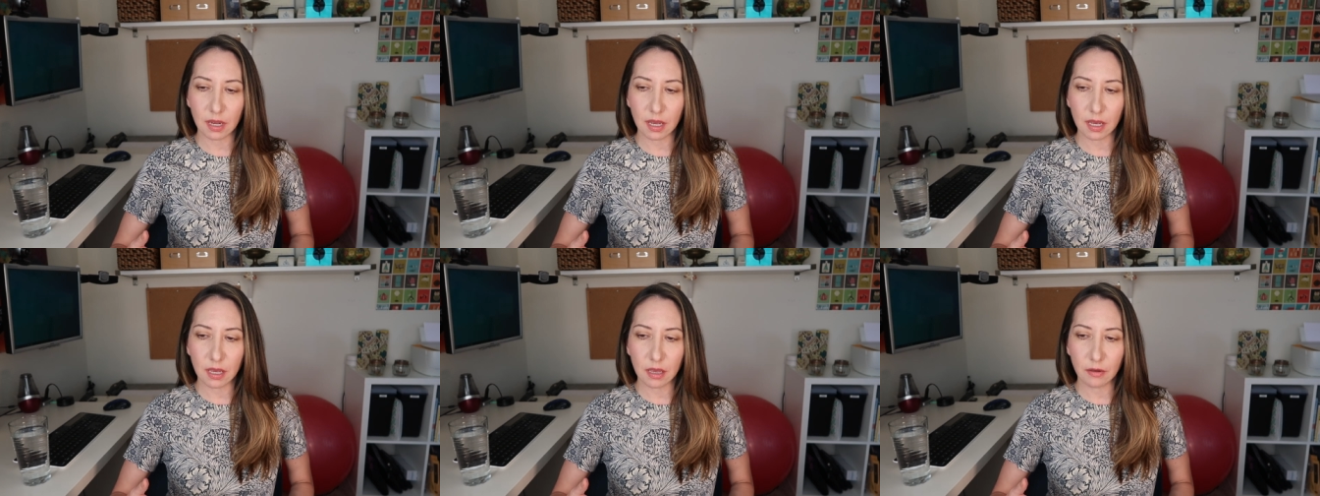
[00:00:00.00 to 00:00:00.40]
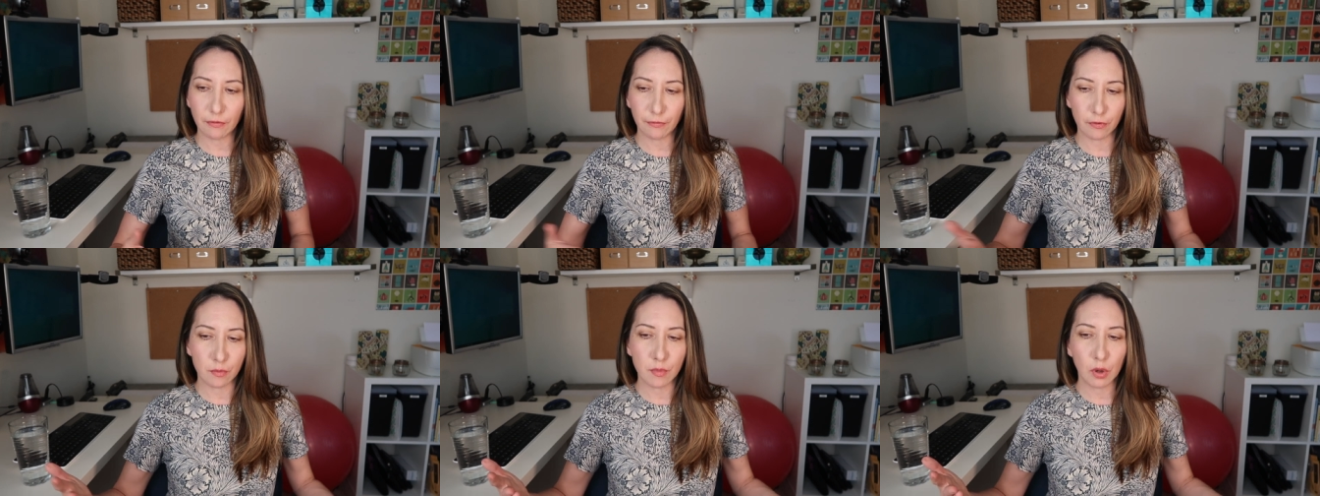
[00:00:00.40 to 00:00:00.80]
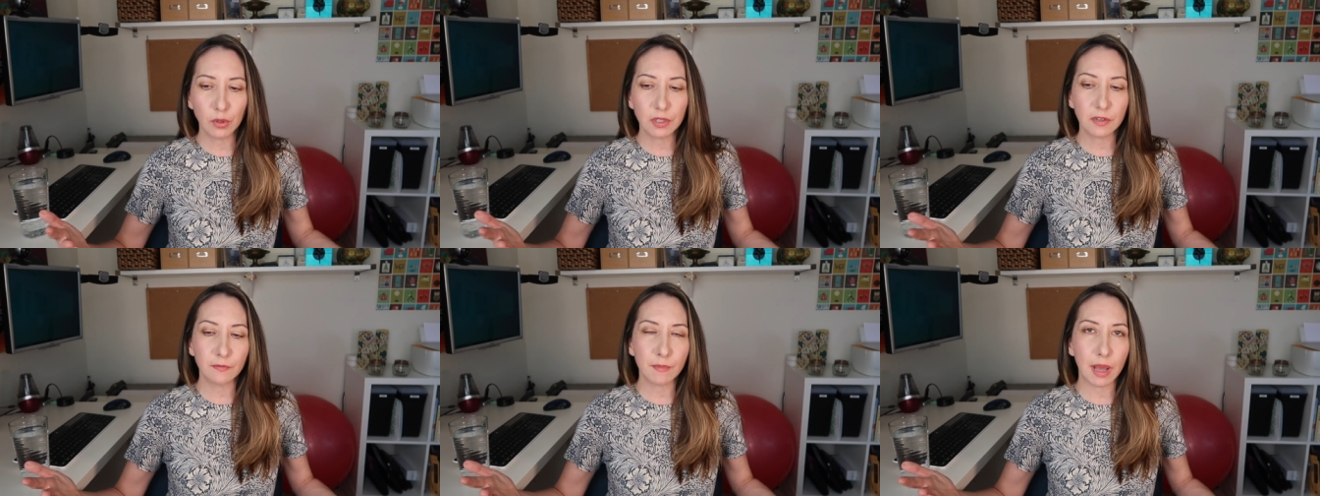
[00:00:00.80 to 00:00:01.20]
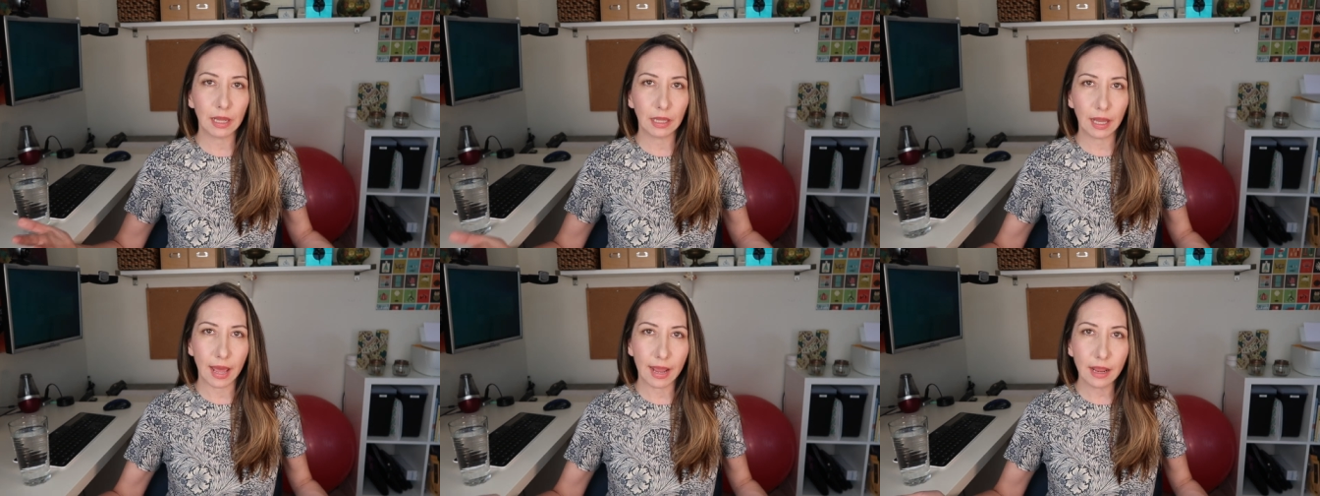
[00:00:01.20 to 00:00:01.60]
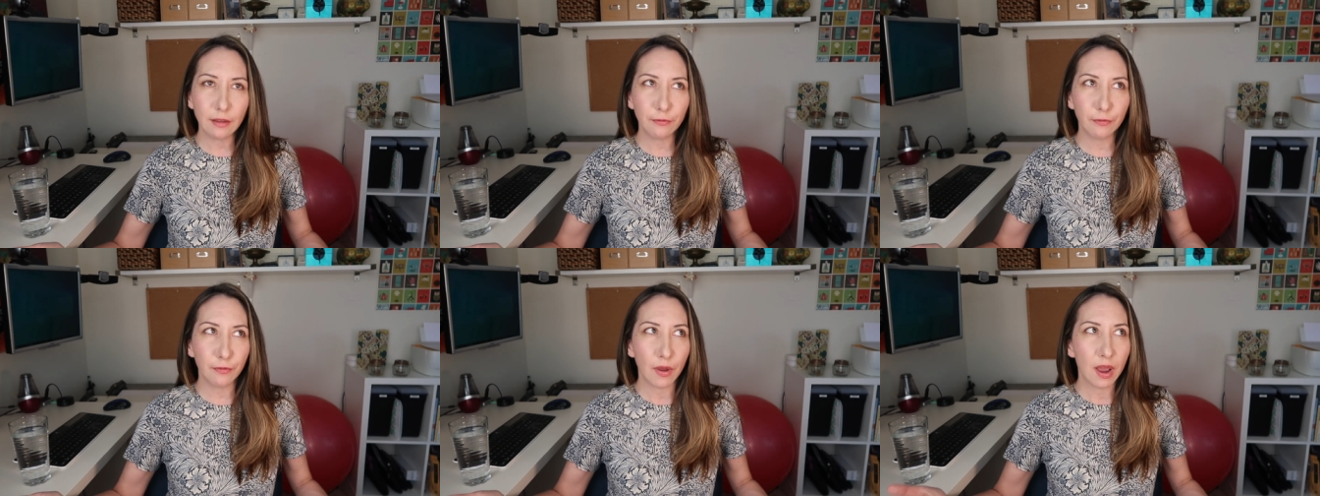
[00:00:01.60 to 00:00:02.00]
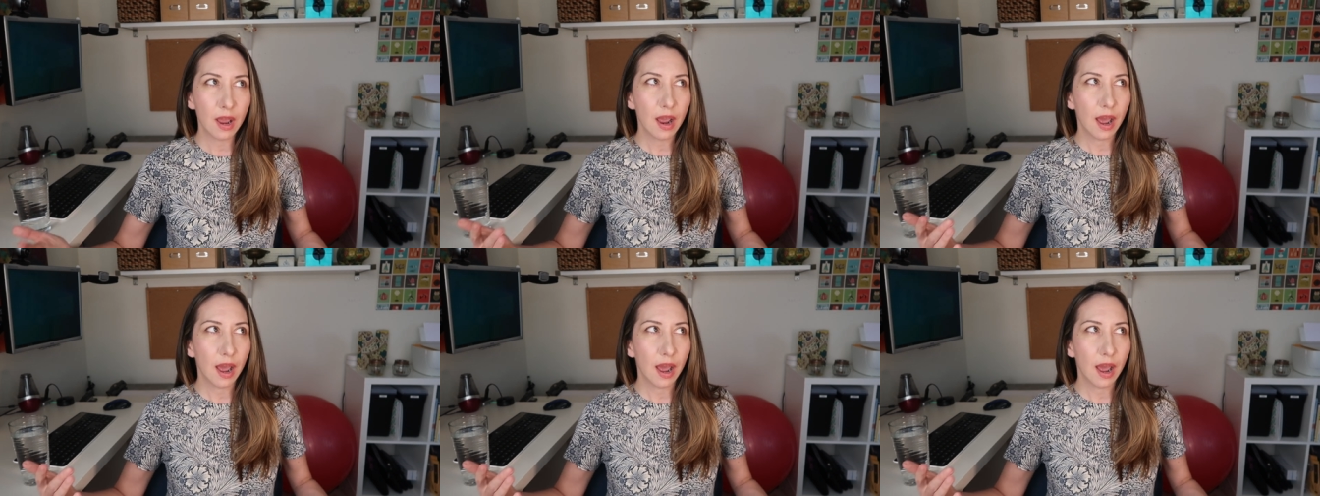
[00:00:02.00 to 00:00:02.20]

for most of my life.